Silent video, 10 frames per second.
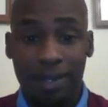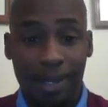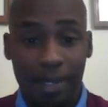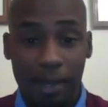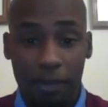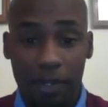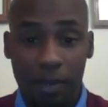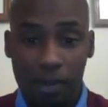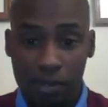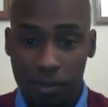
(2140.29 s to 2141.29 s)
Again, I would
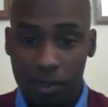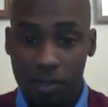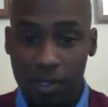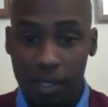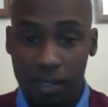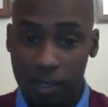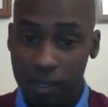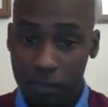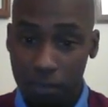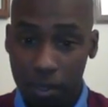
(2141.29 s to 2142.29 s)
encourage you to take a look
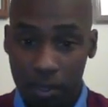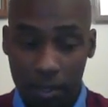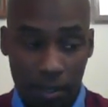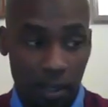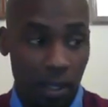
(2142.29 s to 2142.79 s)
at his book